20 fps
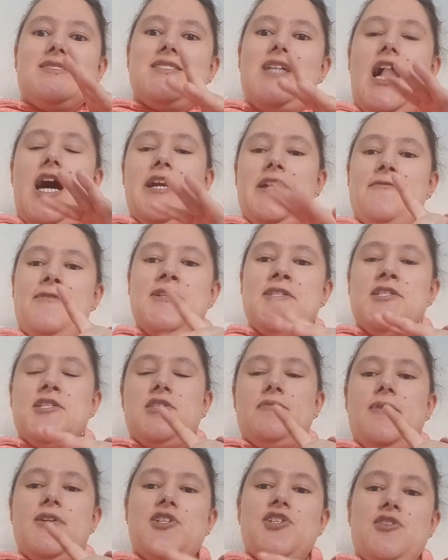kind of
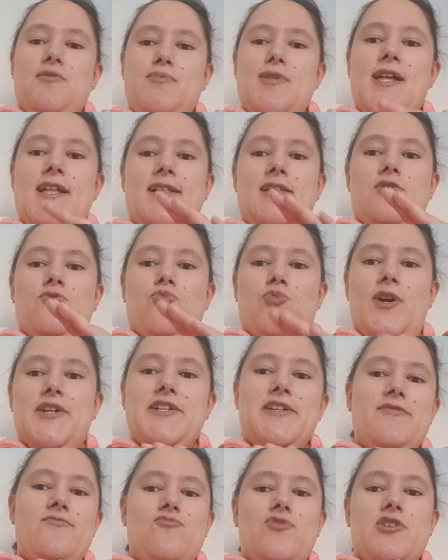anticipation of planning a
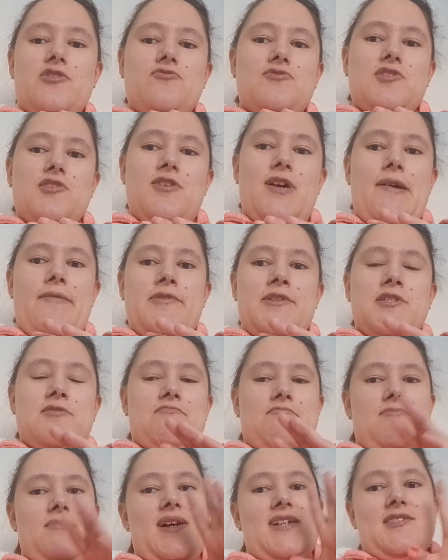wedding when also having this
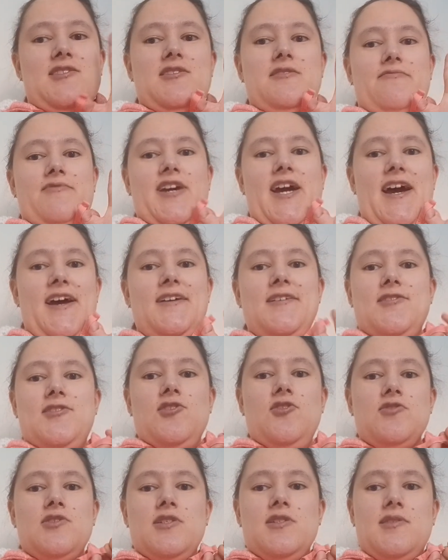massive case
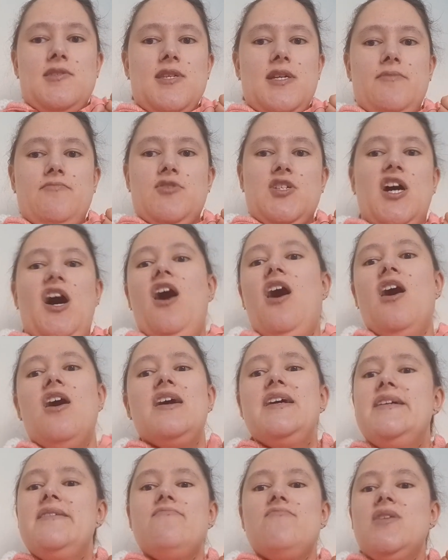on at the same
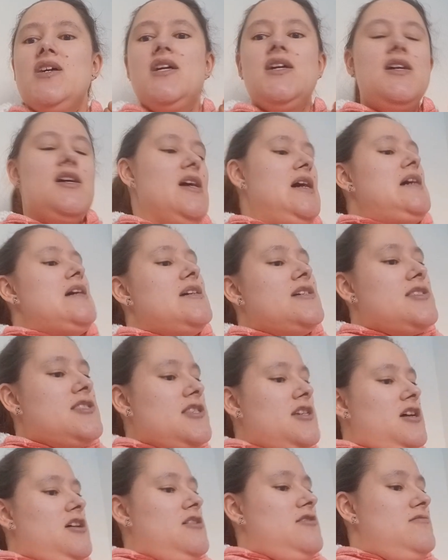time.
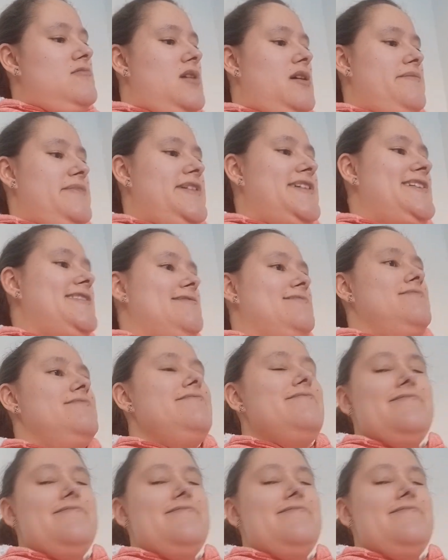So, I mean,